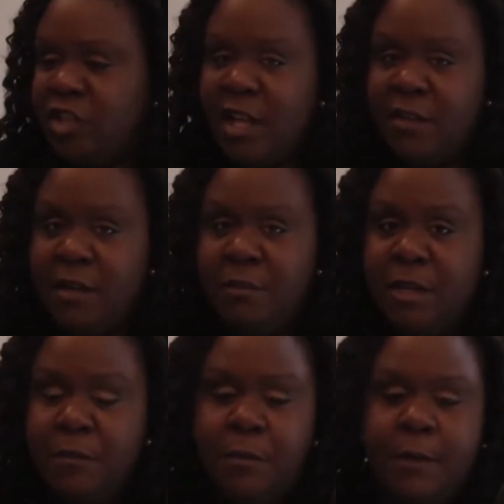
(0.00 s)
child's going to
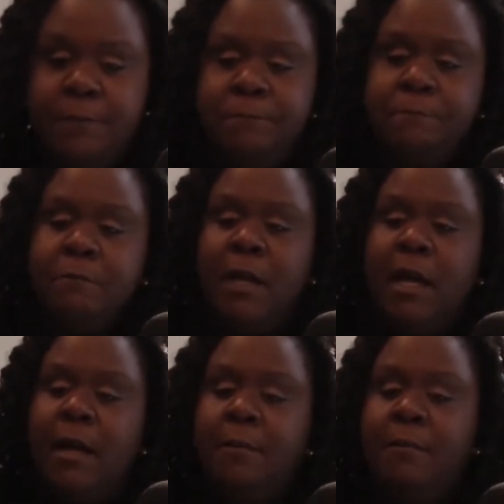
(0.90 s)
be deported,
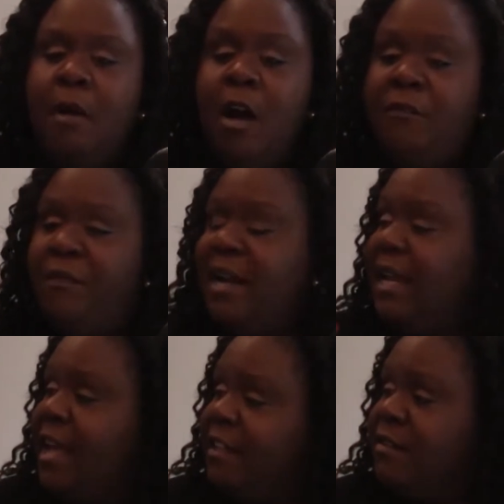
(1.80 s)
our
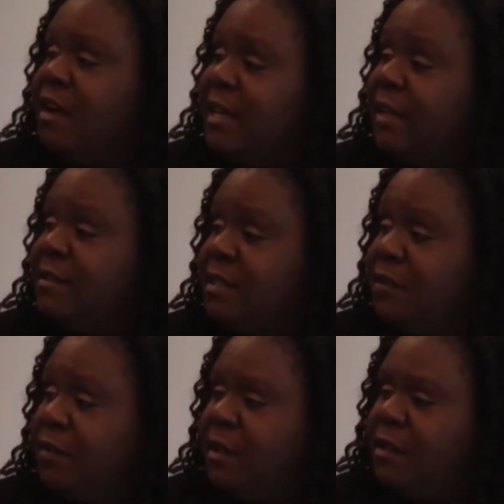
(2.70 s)
funding has gone down
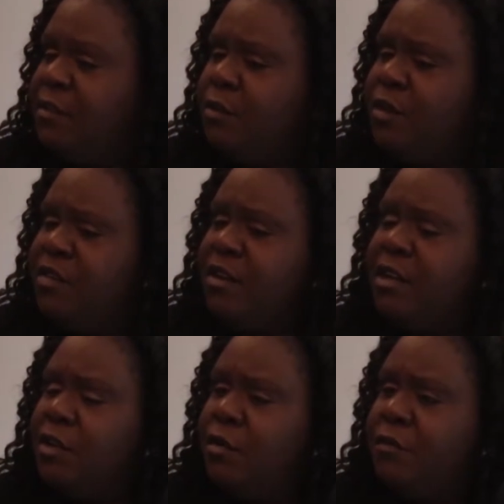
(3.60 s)
significantly. So we
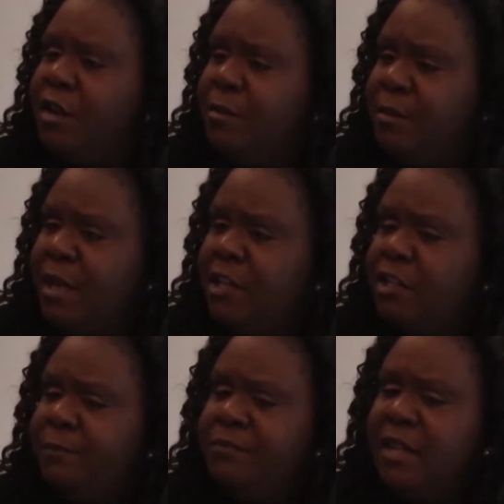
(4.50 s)
started a GoFundMe page.